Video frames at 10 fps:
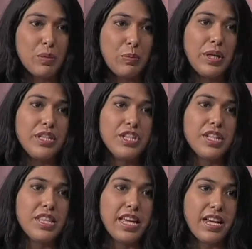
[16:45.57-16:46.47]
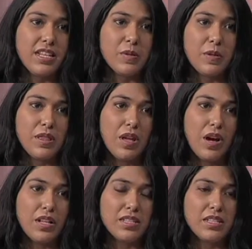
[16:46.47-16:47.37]
the bloodshed that has been
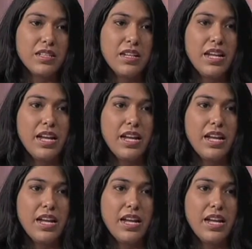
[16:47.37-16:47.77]
lost,